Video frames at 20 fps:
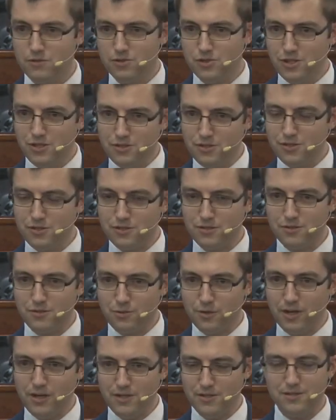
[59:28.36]
Jesus
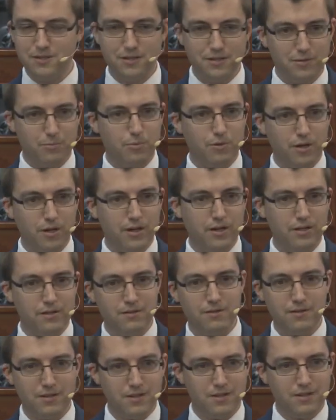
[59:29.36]
Christ and the
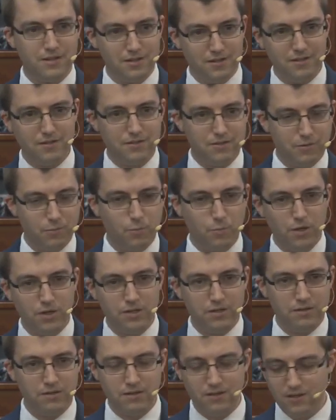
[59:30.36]
bride, and the
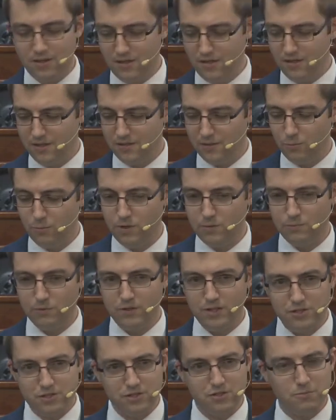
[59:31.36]
one, the one
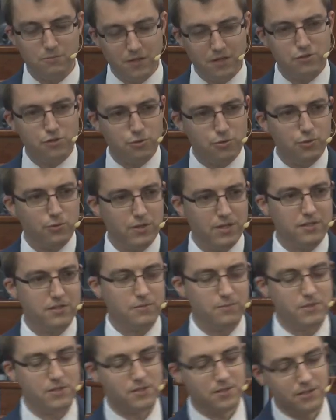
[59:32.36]
relationship, that true
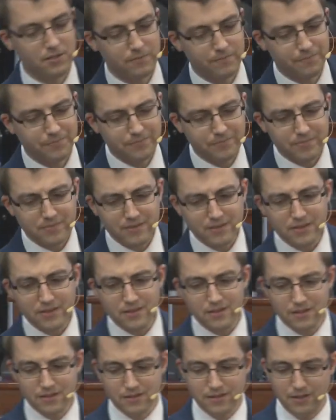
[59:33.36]
intimacy
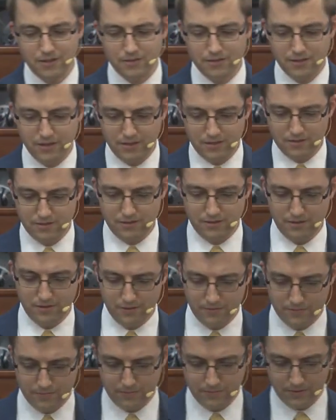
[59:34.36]
there, that uh,
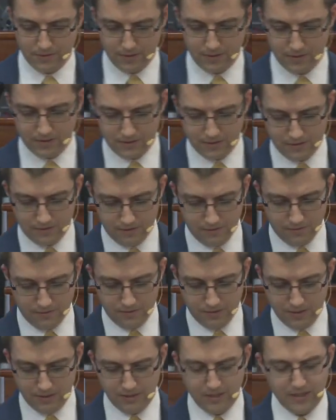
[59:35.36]
uh
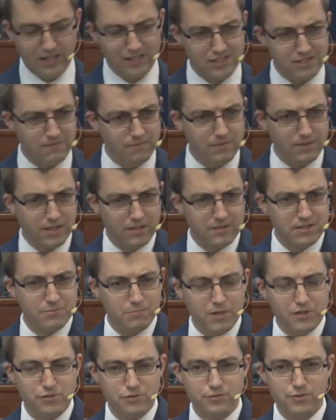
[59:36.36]
that, that's that
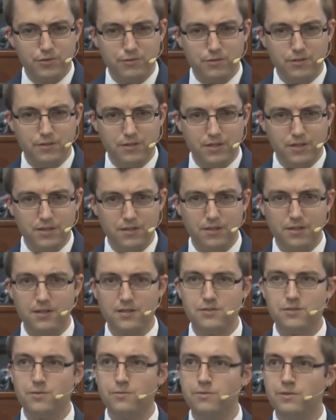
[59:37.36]
special union uh,
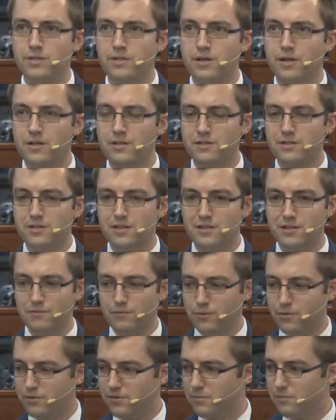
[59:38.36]
as only God intended
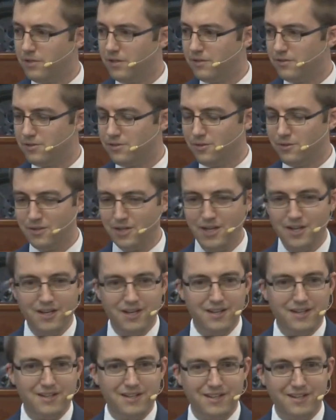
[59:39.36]
for it to be. So
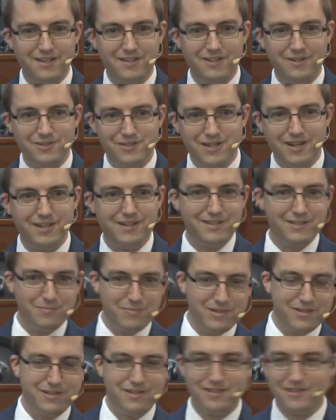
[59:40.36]
uh, there's that. It's
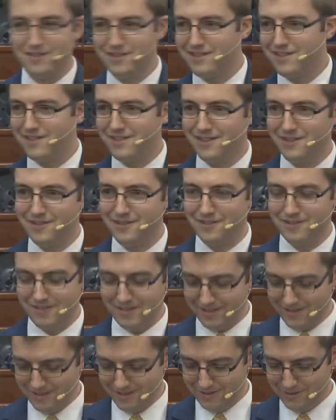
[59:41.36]
been a, a,
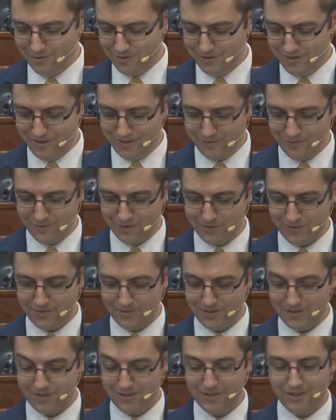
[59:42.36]
a, doozy of a
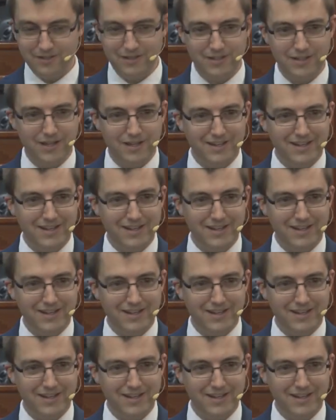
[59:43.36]
study.